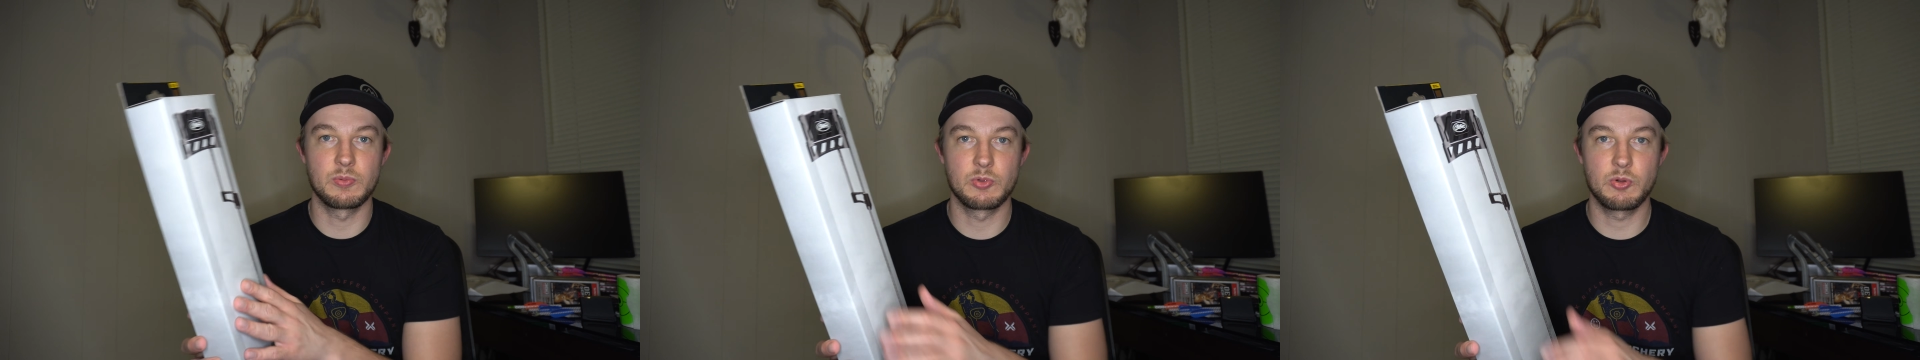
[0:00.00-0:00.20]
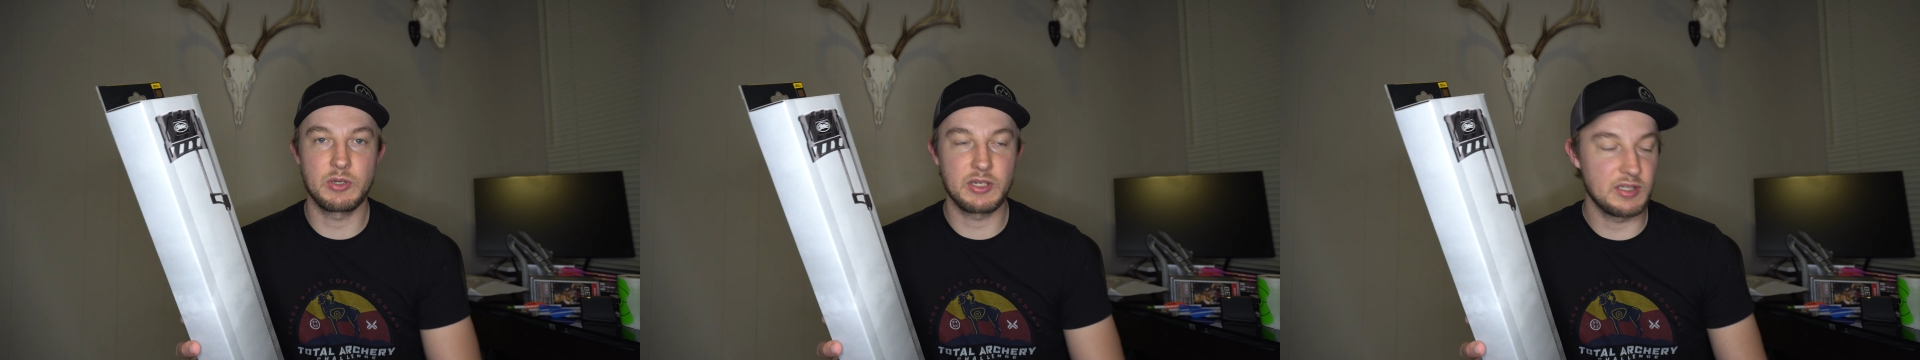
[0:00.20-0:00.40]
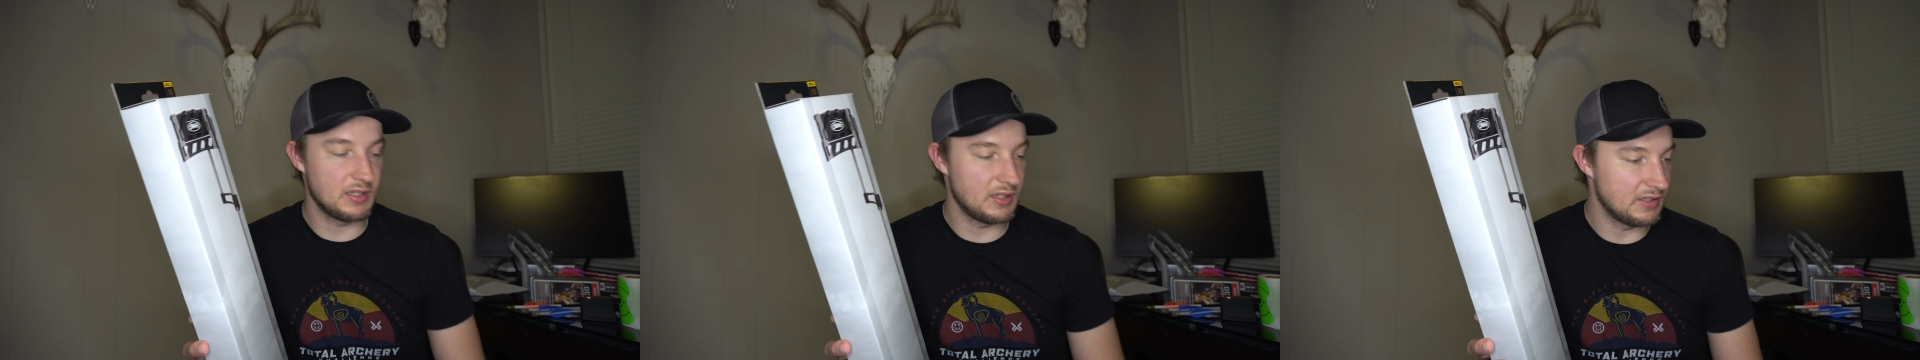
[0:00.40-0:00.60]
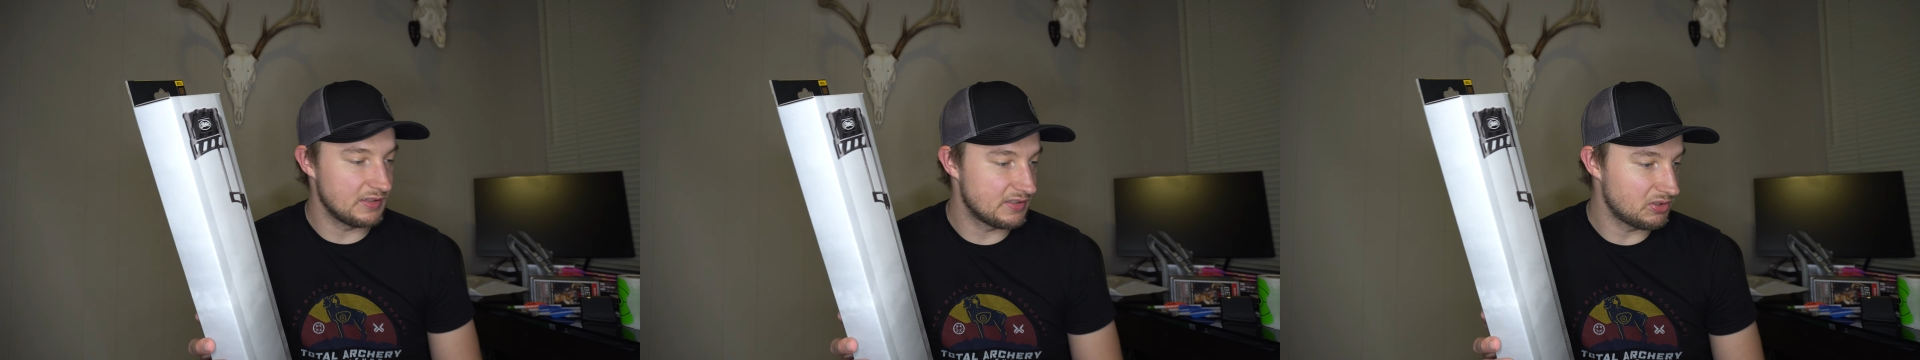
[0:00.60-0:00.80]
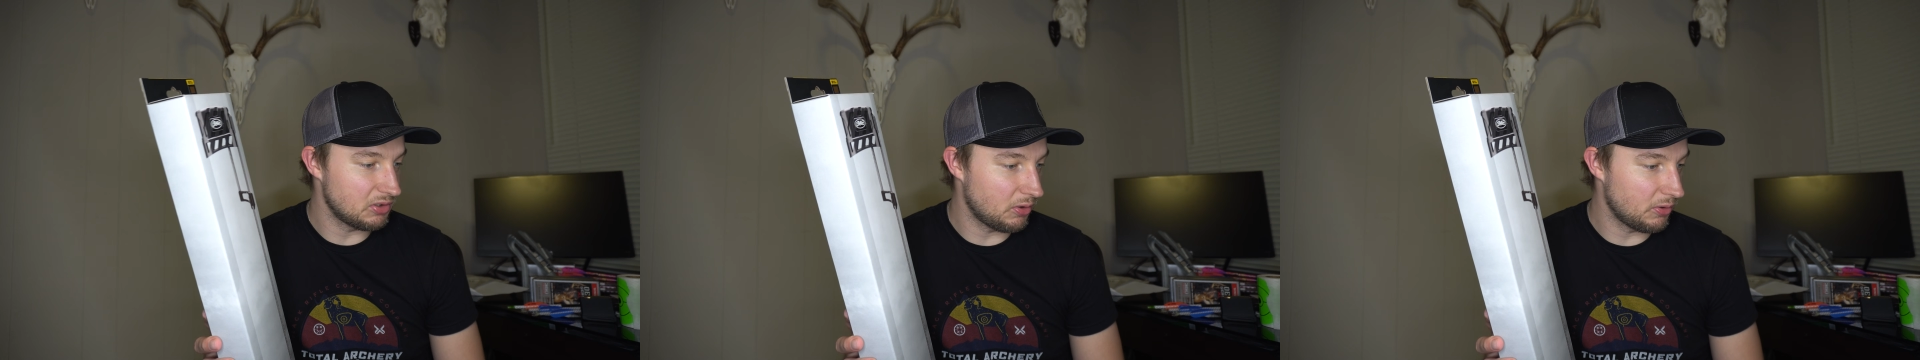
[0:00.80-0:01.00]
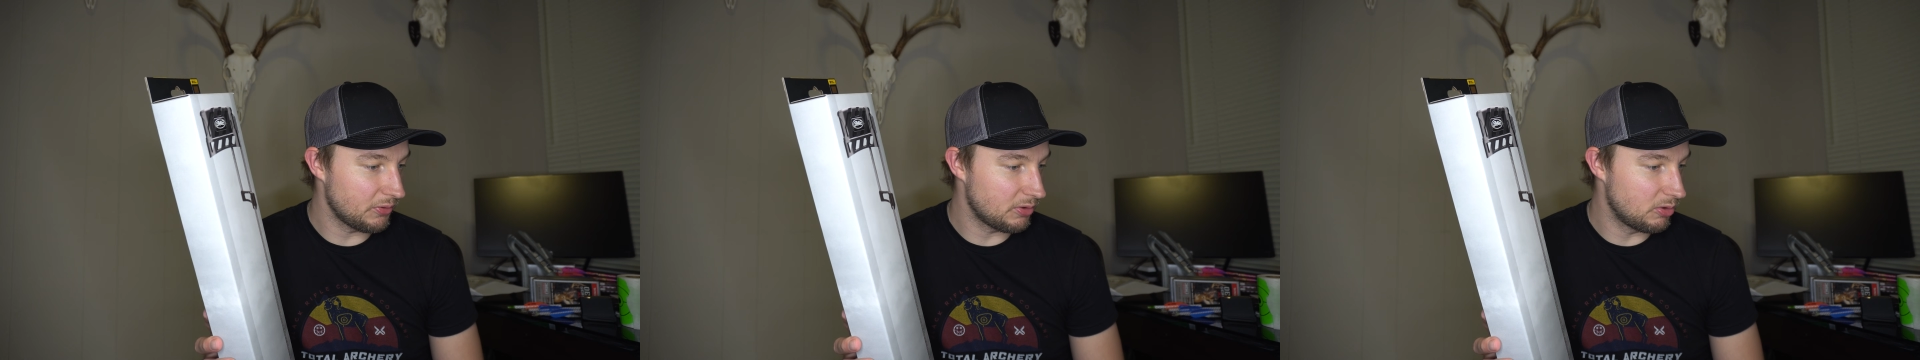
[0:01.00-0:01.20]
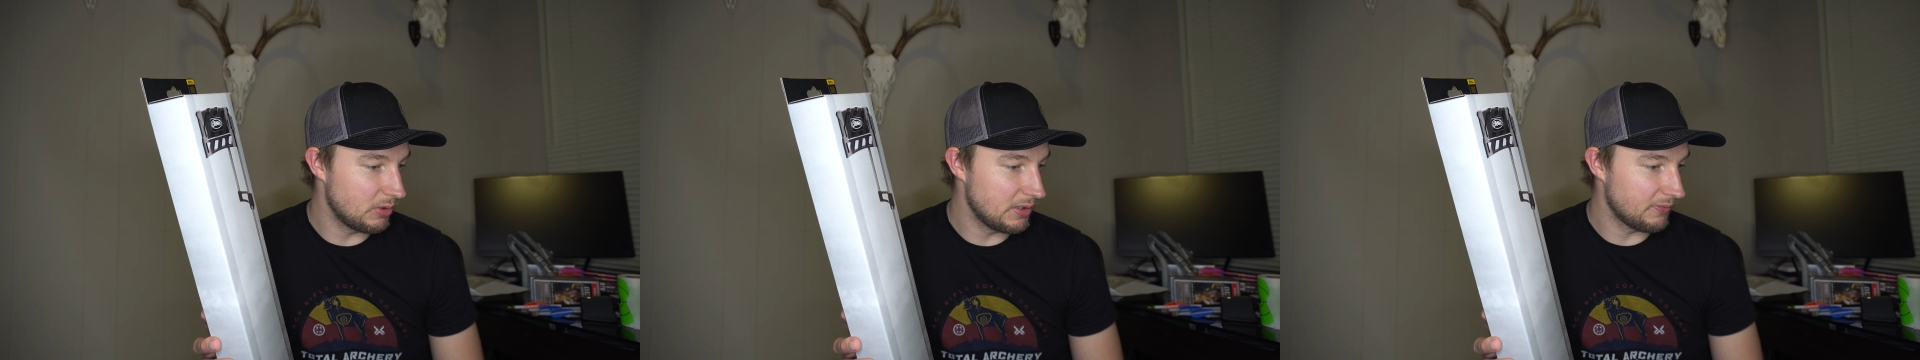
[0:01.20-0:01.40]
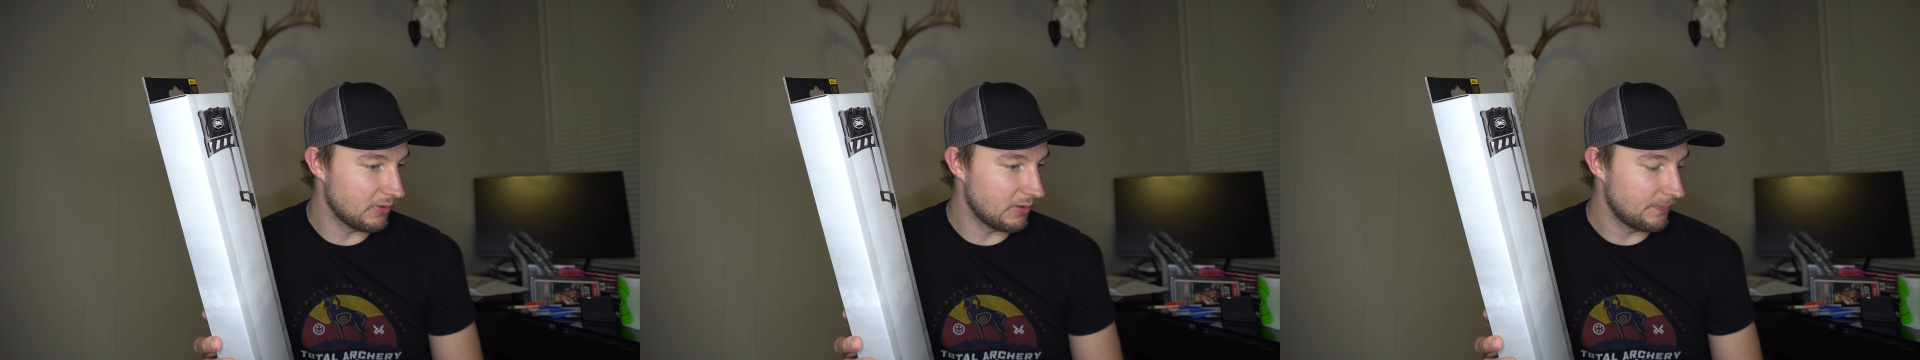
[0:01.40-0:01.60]
quick install the
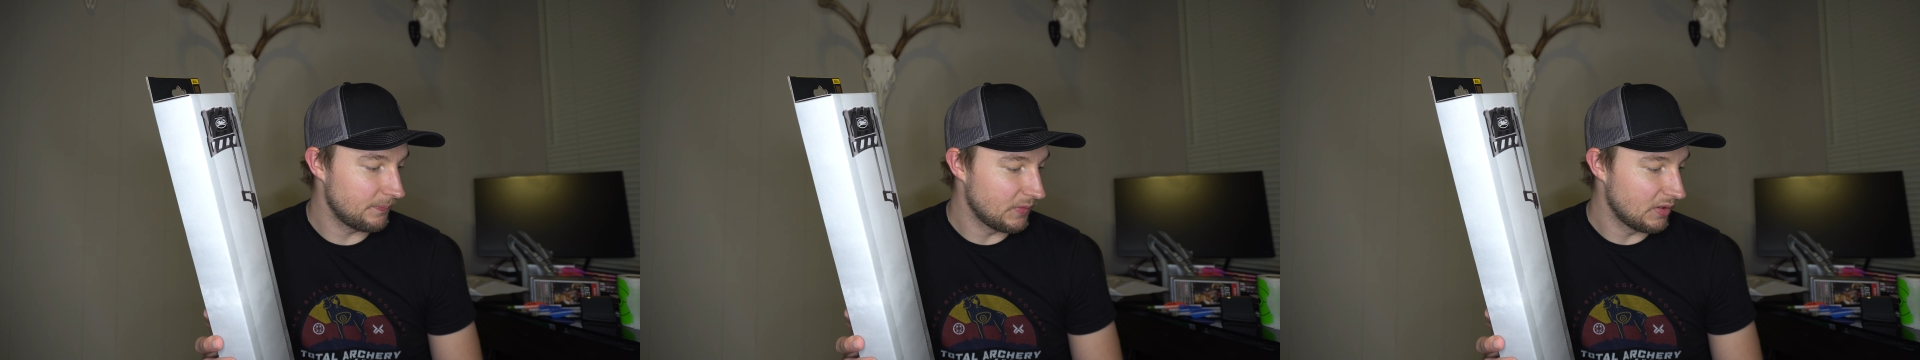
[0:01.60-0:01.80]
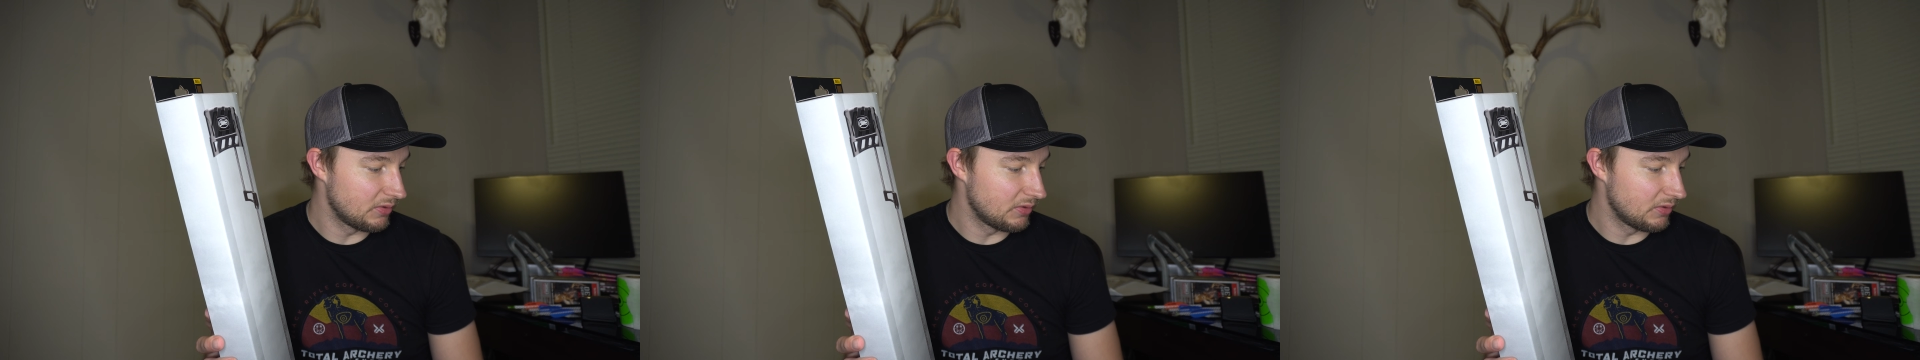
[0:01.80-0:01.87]
quiver,